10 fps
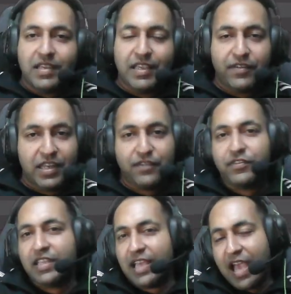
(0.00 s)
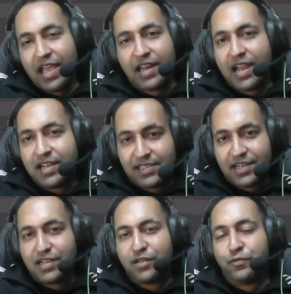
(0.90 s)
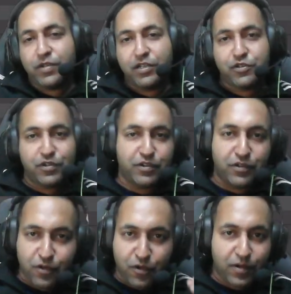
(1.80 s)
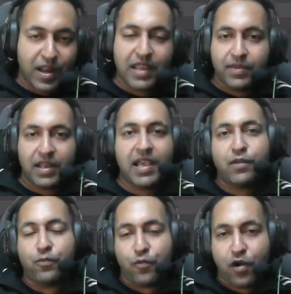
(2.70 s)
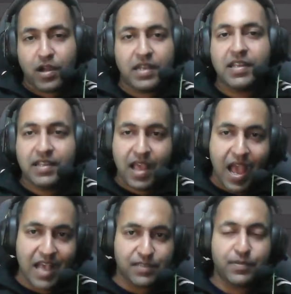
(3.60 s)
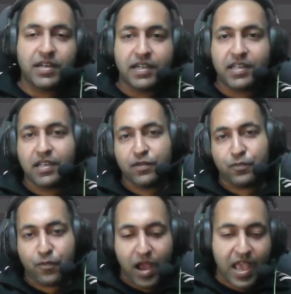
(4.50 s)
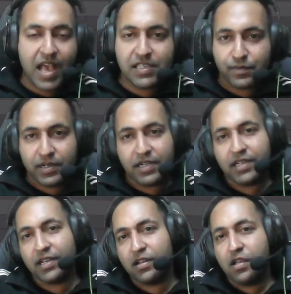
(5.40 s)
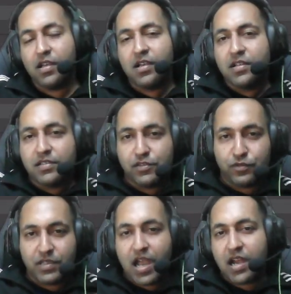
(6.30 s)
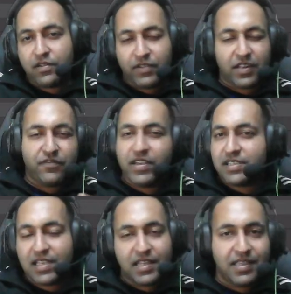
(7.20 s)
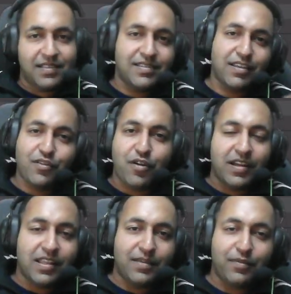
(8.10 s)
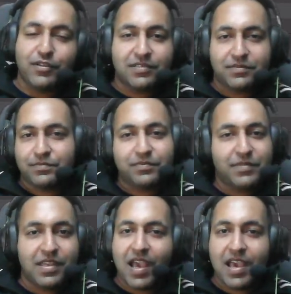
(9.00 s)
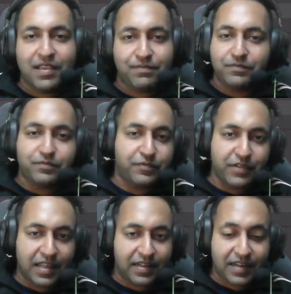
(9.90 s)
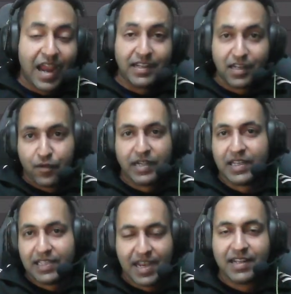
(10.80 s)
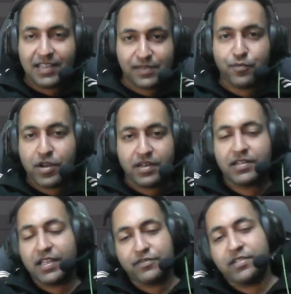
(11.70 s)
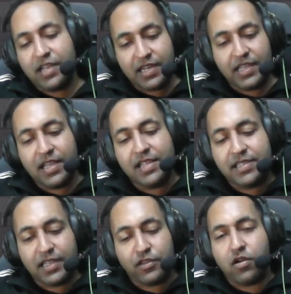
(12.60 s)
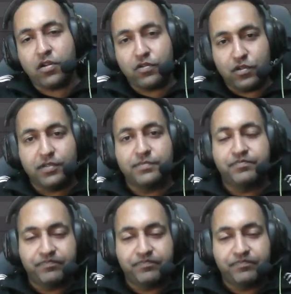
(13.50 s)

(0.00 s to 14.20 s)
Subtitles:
Even if the AI writes it, we should know line by line what has been written, why has been written, so that we can fix any security, because AI right now, at least at this point, gives really insecure code.